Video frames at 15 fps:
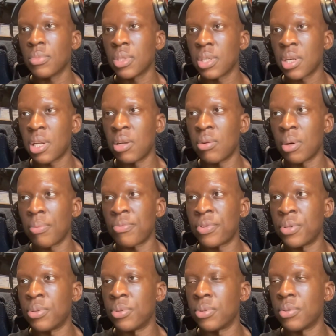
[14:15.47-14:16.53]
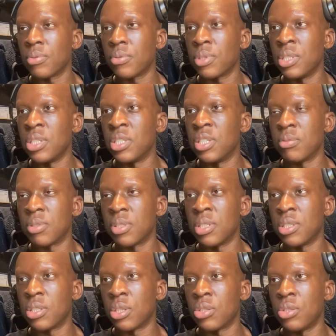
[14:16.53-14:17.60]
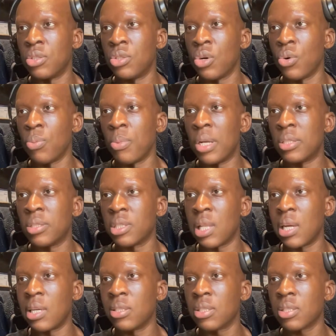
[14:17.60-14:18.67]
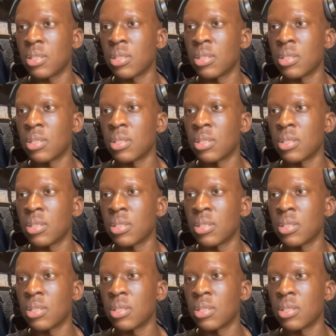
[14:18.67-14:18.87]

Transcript: Clear up field. Egypt into no man's land.